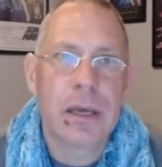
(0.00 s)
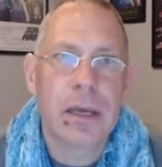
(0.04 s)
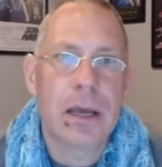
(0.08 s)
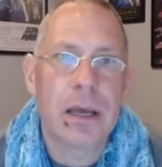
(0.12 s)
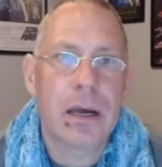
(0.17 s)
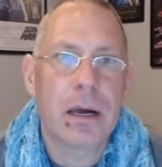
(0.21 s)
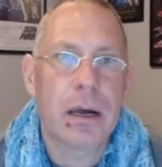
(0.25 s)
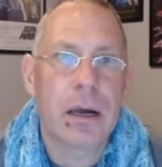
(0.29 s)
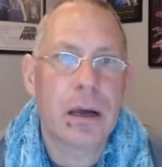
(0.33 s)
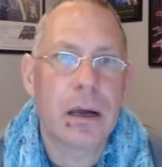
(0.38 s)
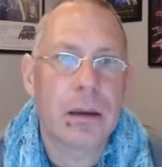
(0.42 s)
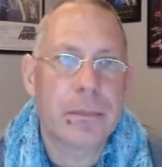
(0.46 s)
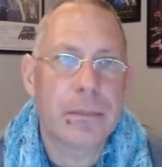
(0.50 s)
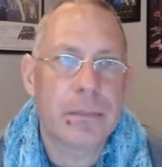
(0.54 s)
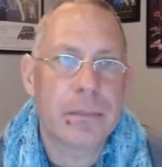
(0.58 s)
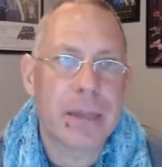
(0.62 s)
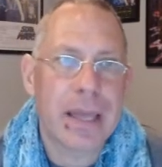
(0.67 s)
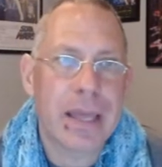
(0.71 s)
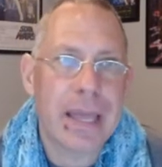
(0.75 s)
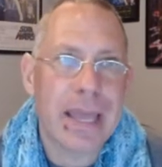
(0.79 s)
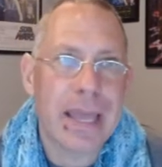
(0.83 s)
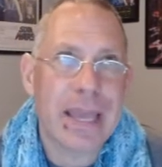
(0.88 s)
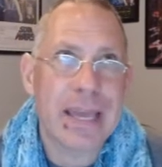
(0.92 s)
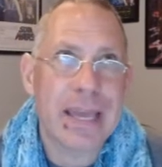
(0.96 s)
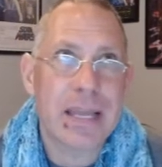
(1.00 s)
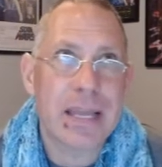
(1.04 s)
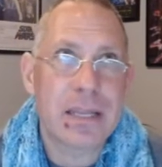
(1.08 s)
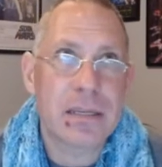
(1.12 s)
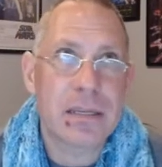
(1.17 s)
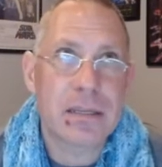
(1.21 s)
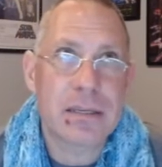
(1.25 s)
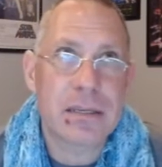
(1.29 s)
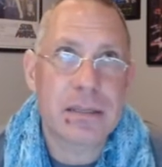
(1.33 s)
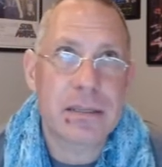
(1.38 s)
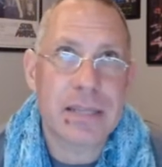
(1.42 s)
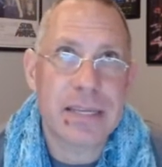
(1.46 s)
um, and
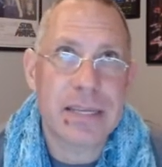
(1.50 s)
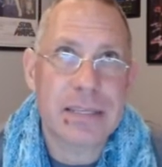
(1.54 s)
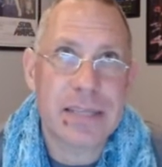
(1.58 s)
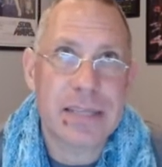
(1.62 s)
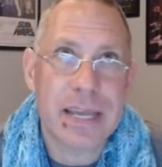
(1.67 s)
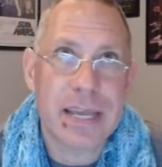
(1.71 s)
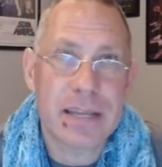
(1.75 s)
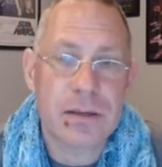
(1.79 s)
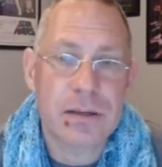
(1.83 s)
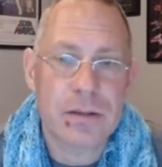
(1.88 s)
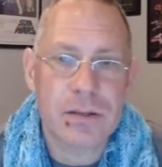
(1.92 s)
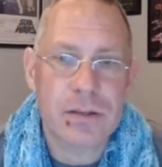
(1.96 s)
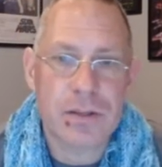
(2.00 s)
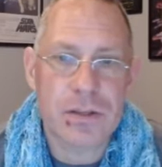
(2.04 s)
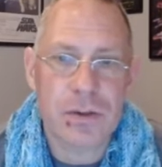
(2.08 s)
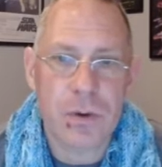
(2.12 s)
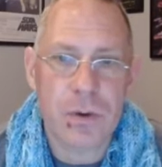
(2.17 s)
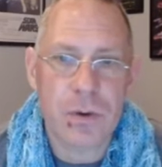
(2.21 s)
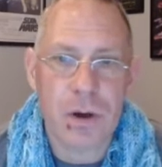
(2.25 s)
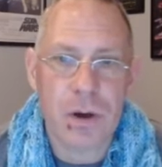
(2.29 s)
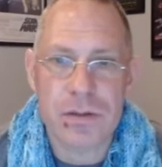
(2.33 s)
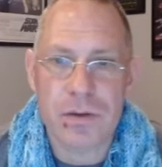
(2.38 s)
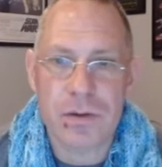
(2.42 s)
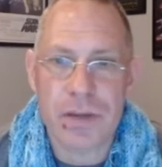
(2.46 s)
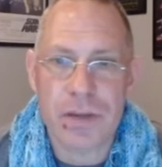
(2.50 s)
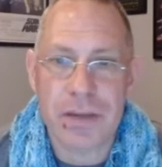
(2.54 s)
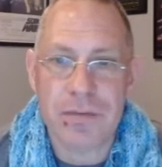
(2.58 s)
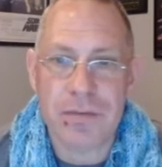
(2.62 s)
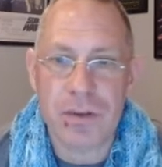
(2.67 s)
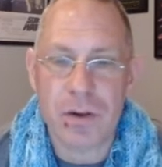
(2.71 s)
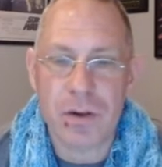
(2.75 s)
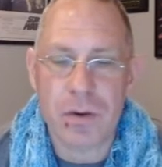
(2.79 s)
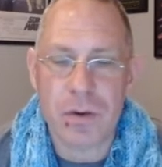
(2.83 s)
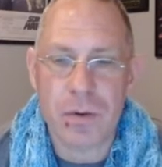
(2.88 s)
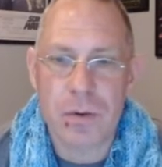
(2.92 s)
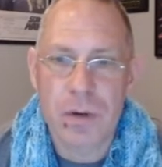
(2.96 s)
they tend to also give
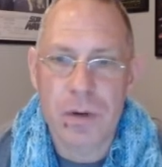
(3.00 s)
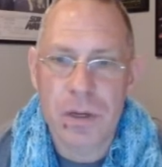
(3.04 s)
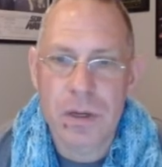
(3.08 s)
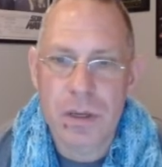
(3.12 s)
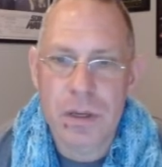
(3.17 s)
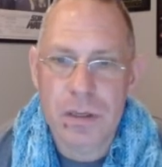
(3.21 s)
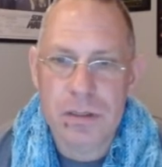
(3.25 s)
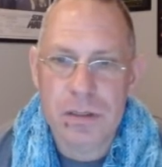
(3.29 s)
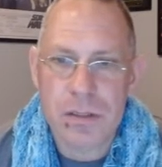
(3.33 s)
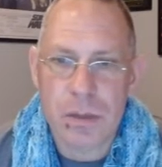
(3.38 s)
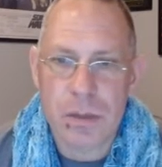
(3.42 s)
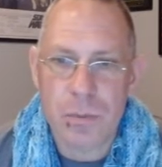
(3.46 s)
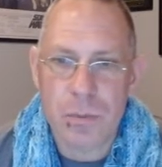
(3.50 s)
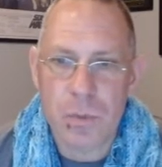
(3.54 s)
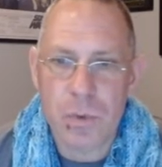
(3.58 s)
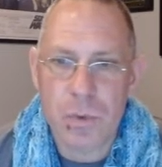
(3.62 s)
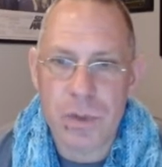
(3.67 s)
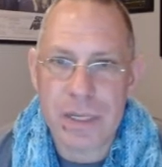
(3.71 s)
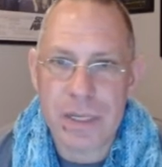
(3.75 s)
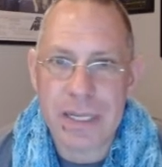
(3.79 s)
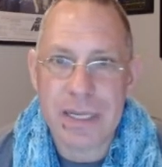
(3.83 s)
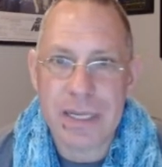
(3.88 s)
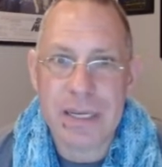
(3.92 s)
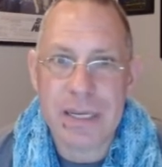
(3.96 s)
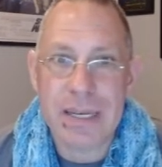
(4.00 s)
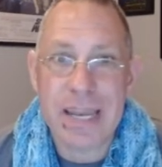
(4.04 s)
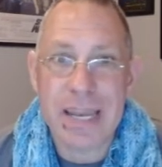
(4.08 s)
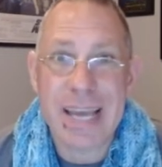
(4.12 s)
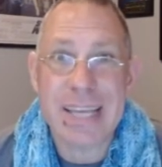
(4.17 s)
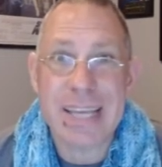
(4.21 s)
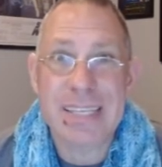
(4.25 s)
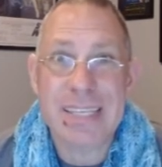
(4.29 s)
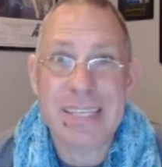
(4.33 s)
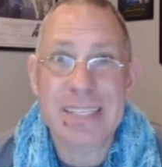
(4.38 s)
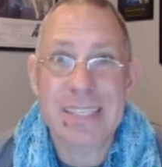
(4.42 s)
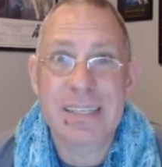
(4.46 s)
you some really
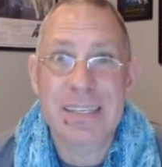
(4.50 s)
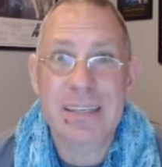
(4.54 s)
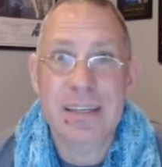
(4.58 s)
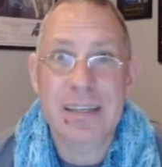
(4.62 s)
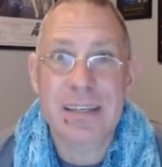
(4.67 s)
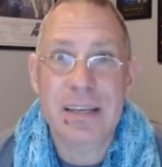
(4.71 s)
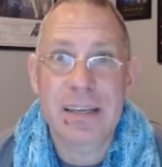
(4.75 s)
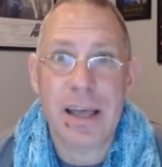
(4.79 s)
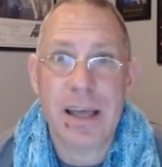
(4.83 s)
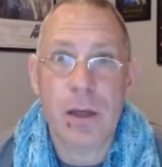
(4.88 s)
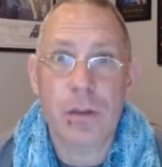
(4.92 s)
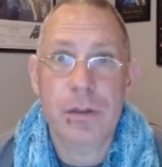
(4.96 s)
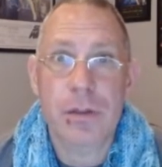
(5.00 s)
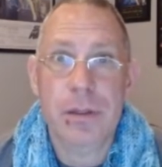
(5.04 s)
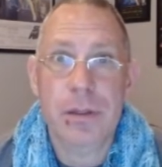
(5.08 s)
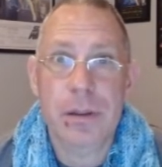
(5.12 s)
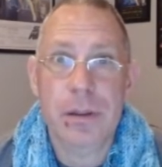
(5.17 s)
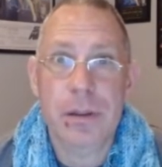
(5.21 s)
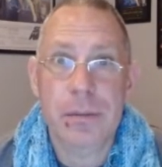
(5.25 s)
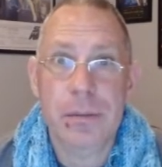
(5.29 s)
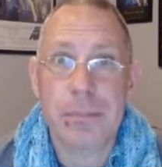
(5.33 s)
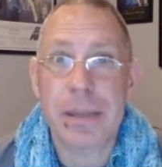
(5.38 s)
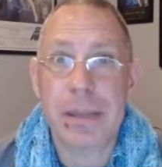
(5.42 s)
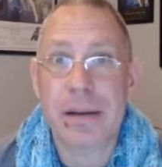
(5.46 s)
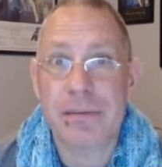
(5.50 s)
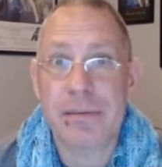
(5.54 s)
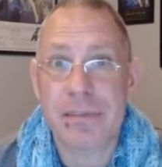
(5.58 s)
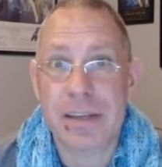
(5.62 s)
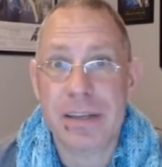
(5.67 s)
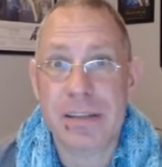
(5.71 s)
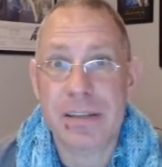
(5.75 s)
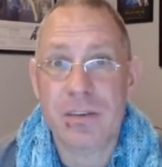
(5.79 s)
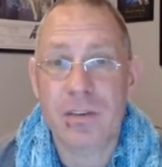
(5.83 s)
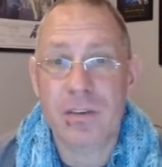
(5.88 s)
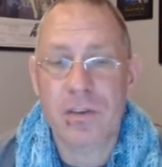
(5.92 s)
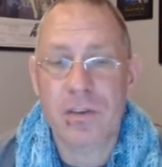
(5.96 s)
nice health benefits